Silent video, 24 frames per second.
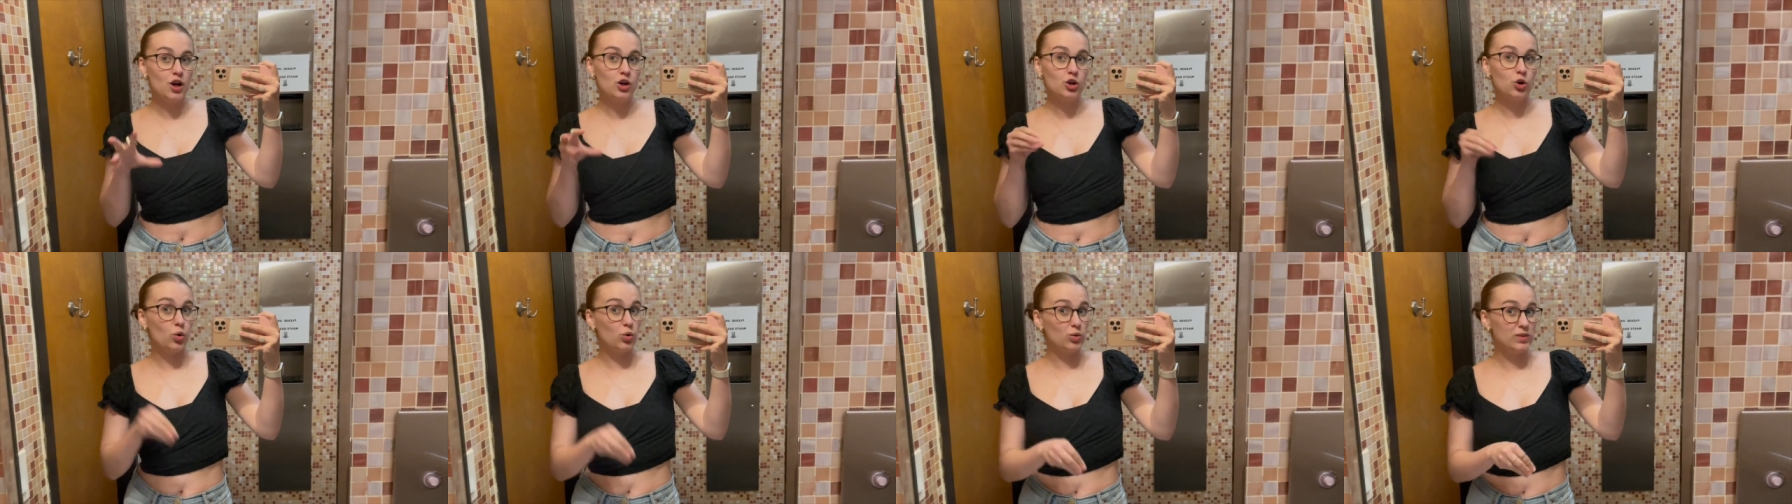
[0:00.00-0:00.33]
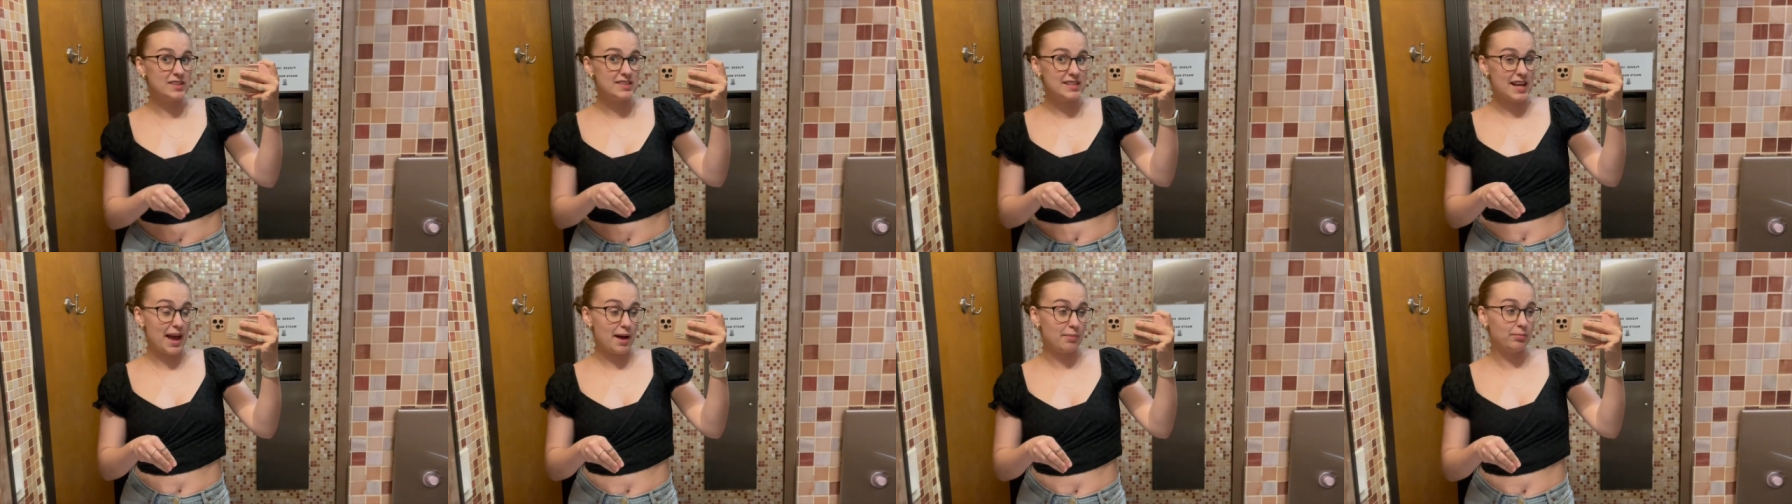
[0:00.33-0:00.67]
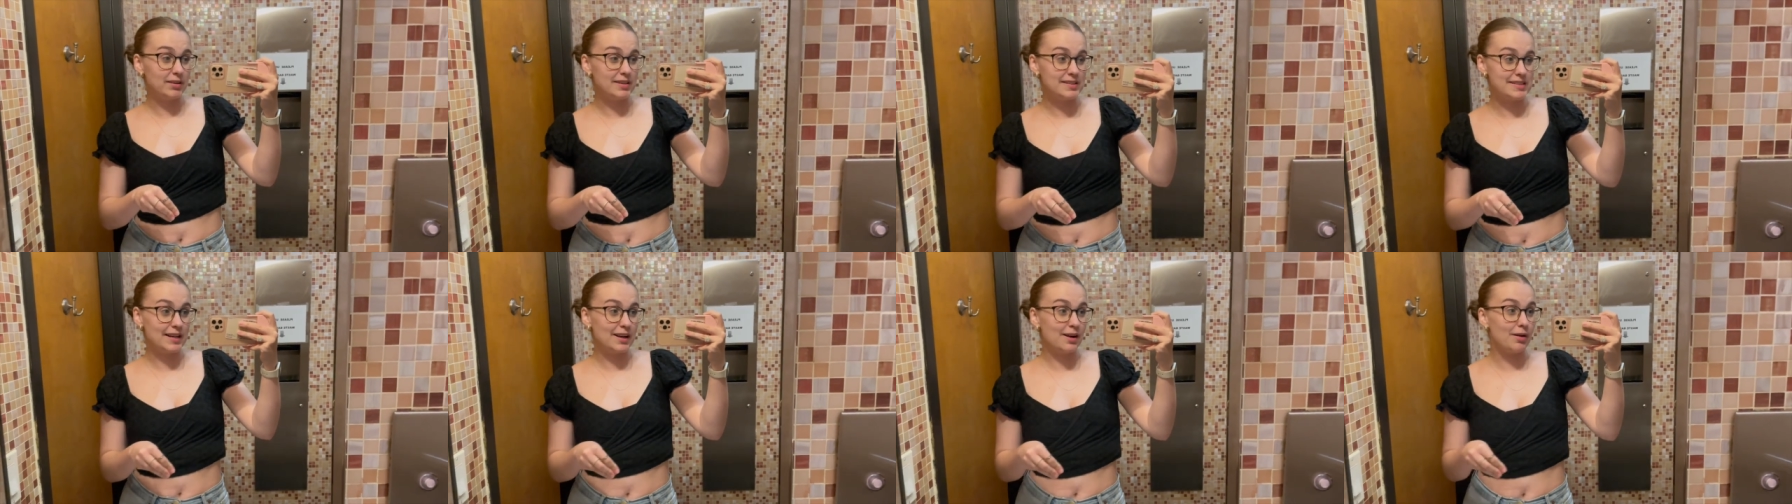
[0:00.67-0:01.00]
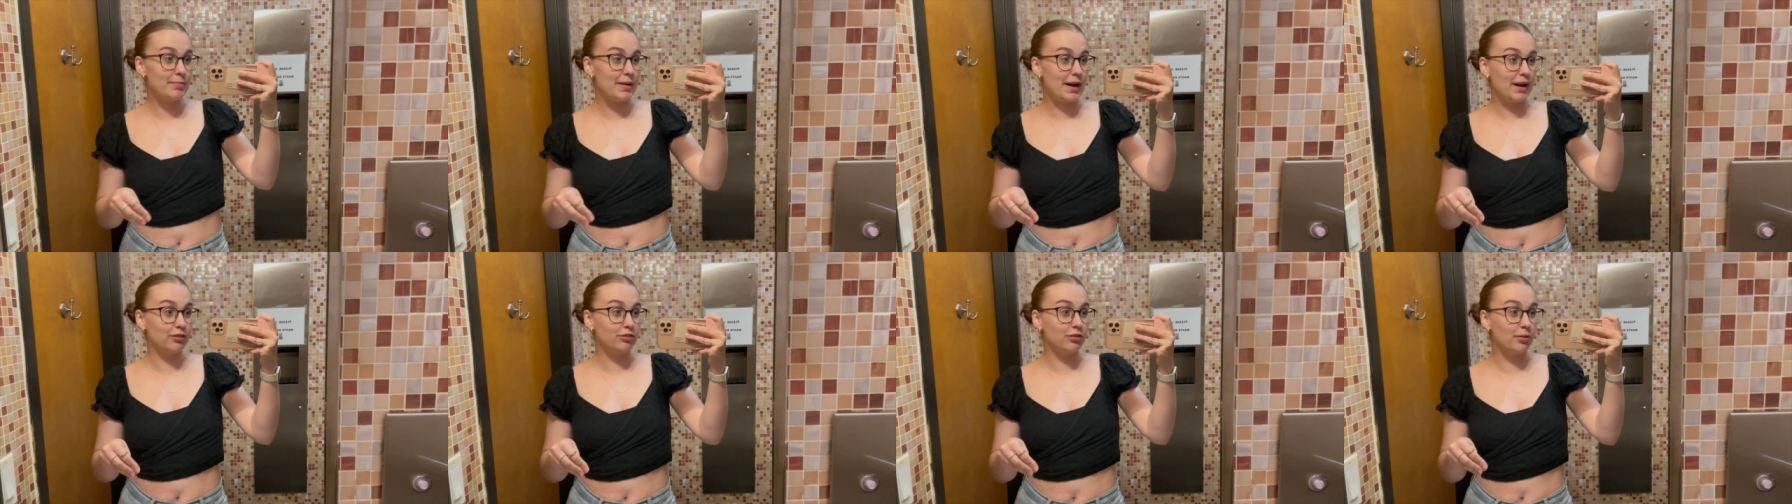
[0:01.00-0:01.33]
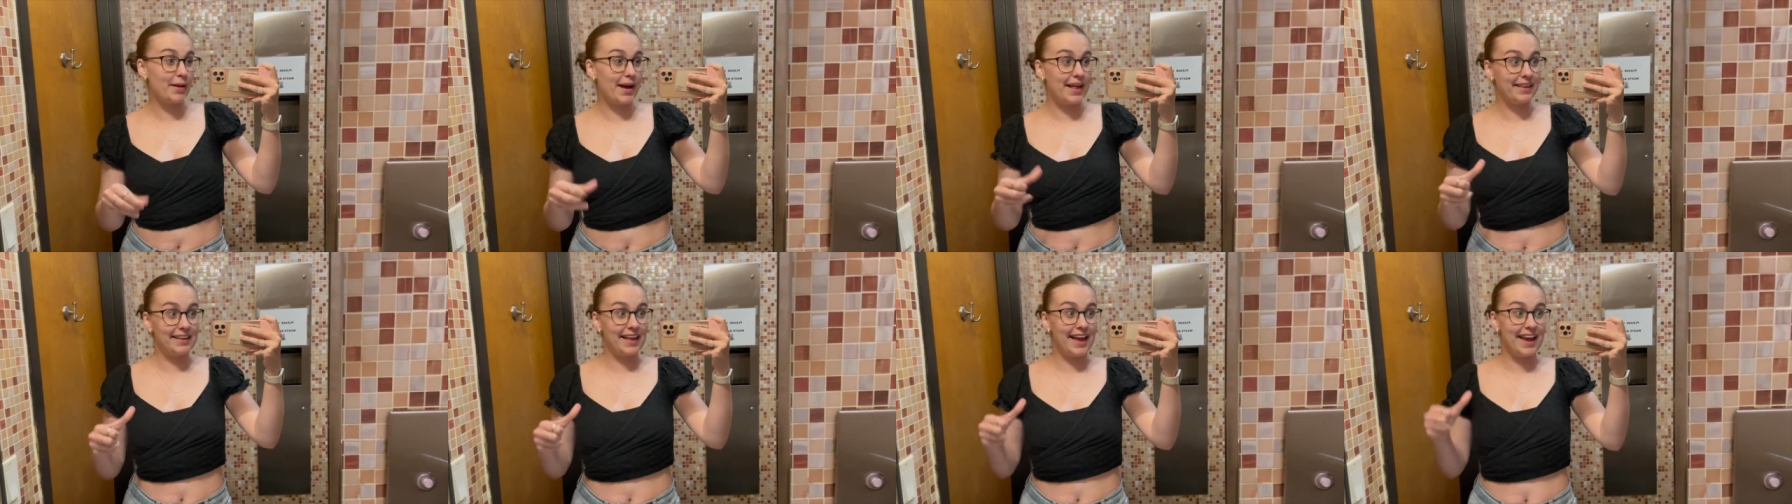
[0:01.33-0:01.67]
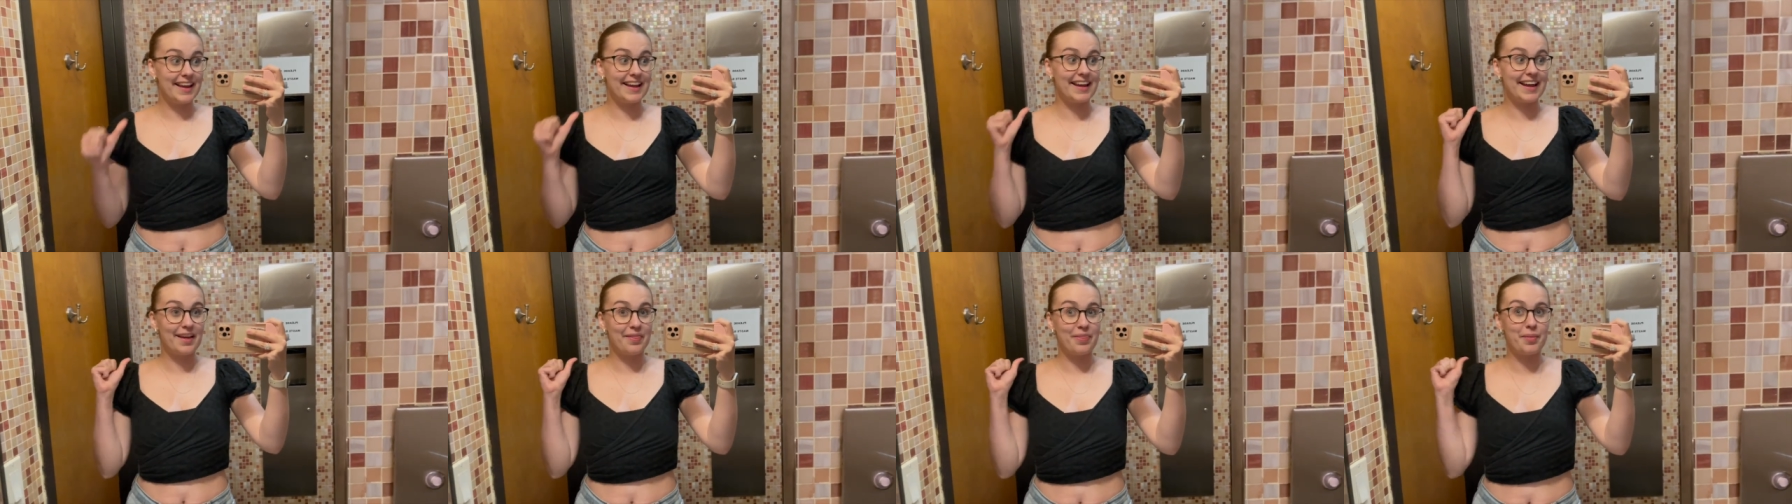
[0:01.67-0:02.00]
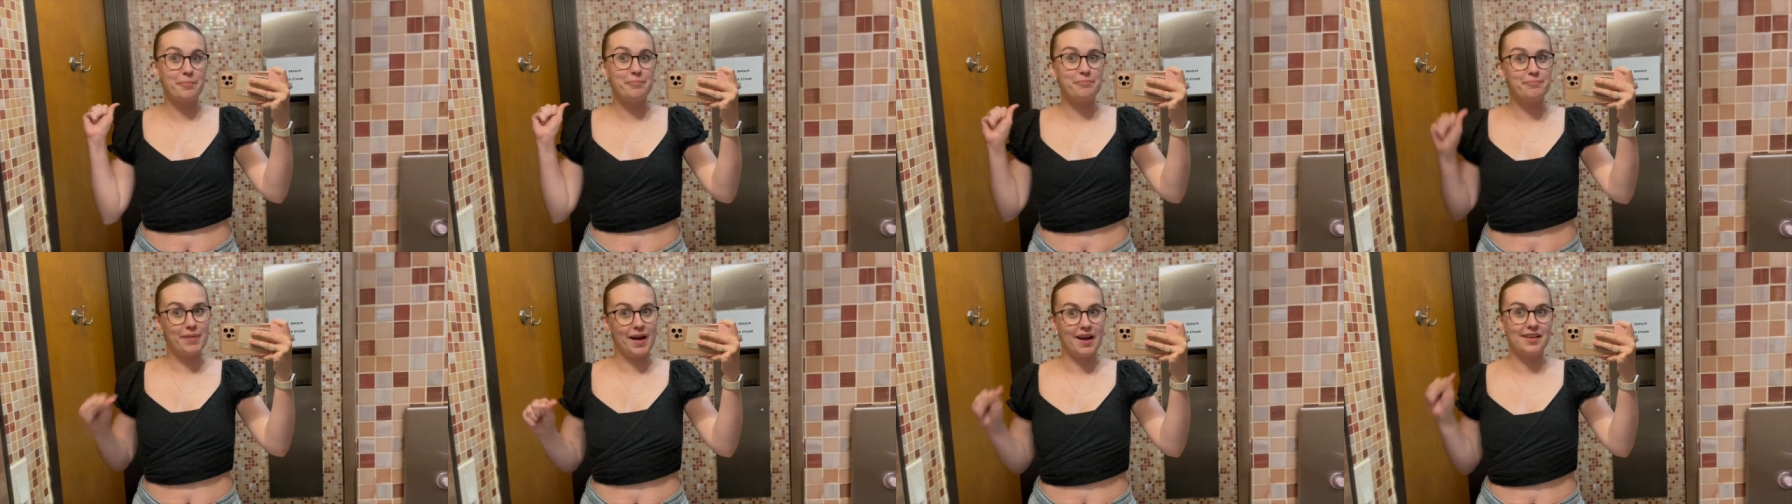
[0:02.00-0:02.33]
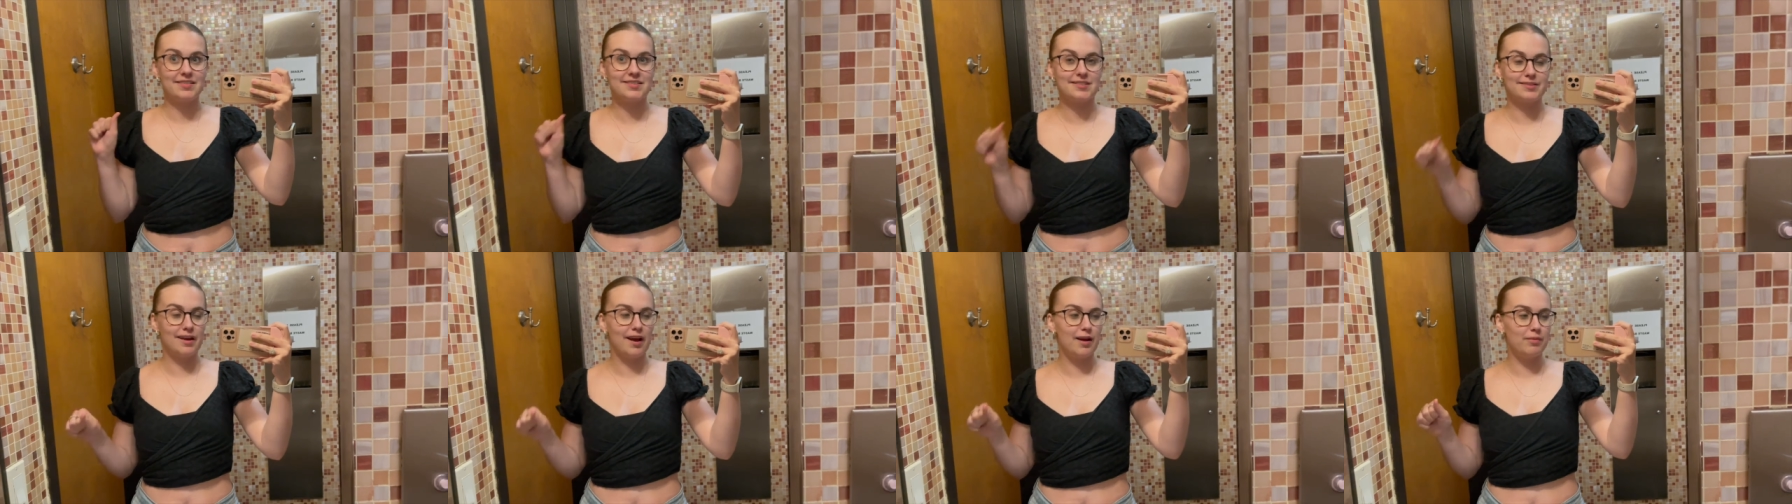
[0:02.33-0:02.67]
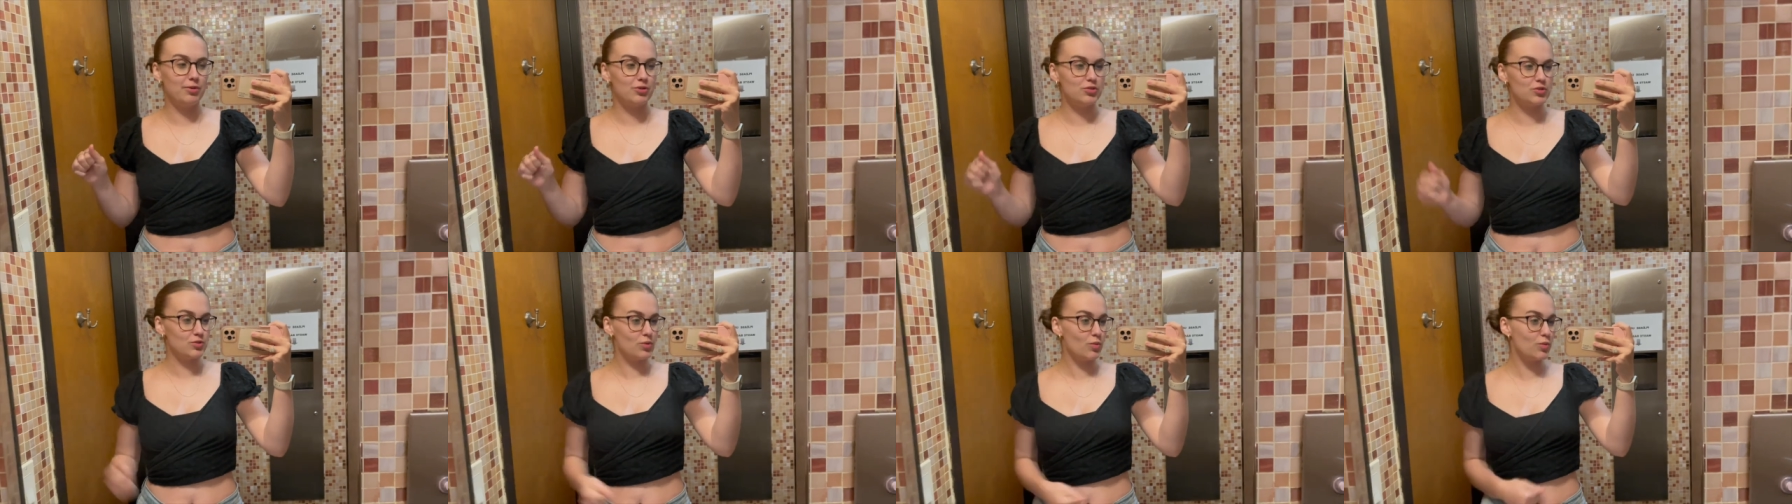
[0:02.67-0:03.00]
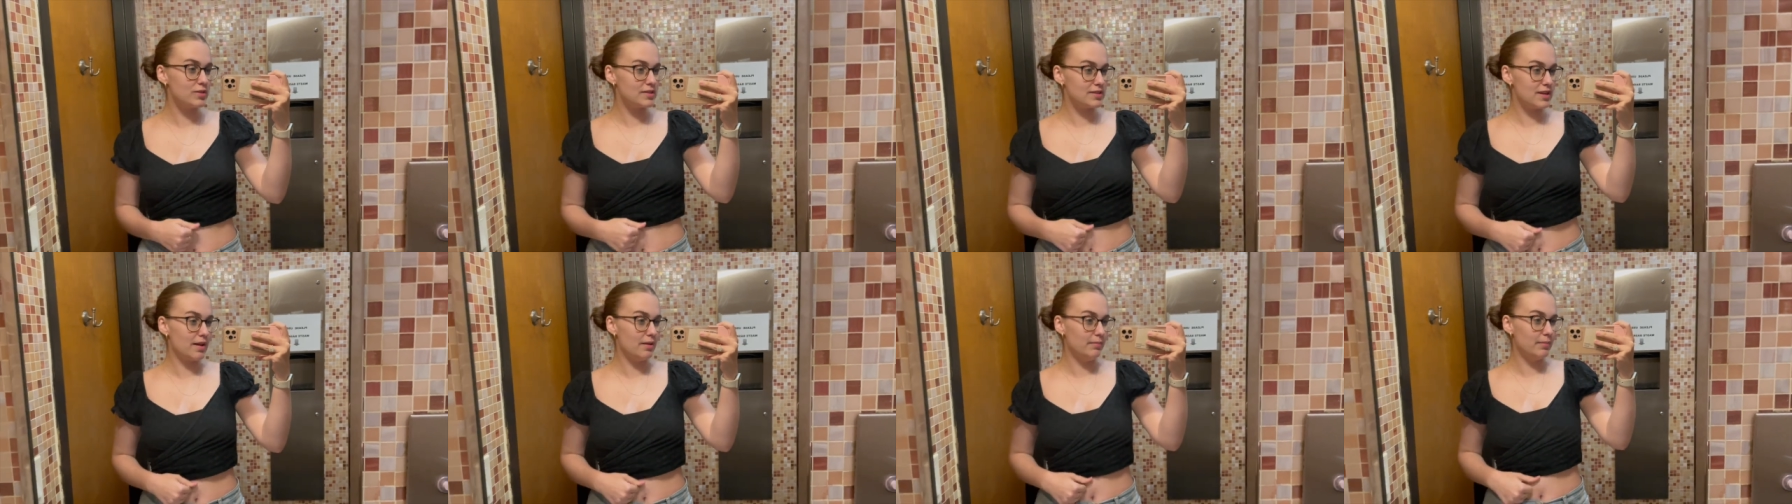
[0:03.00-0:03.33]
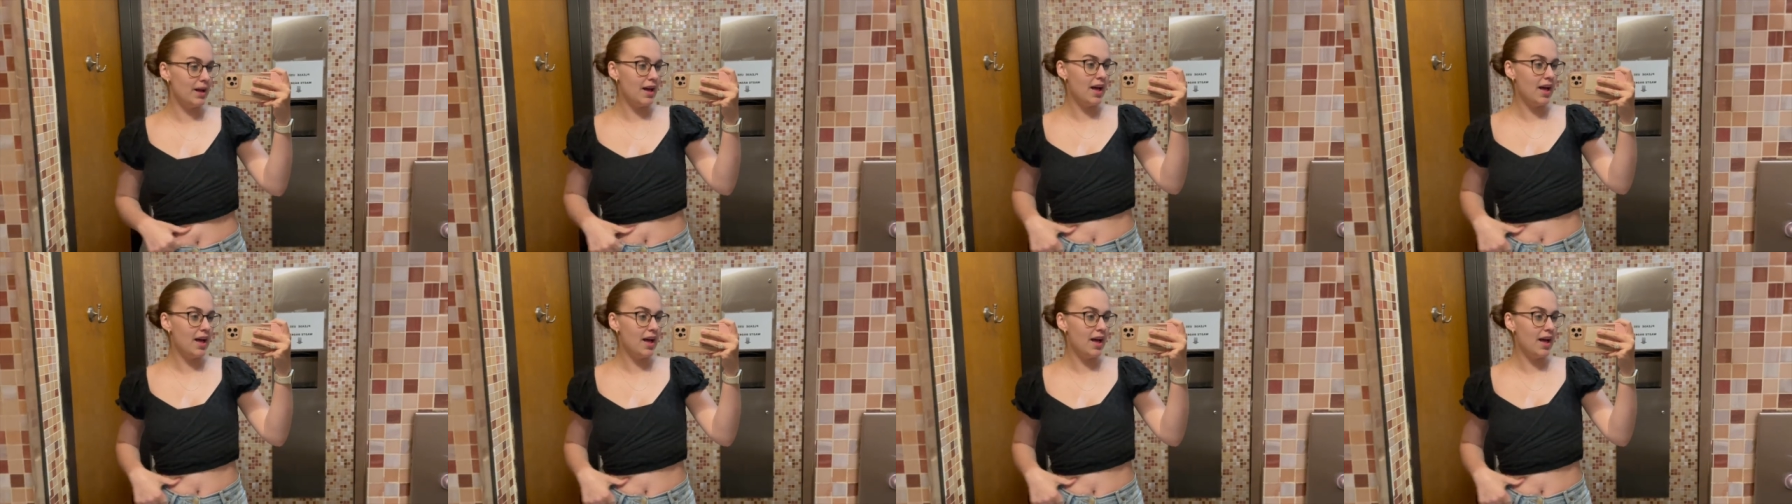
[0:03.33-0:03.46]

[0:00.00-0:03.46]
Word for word: called Sam because he got back from LA, had the best time, which is awesome.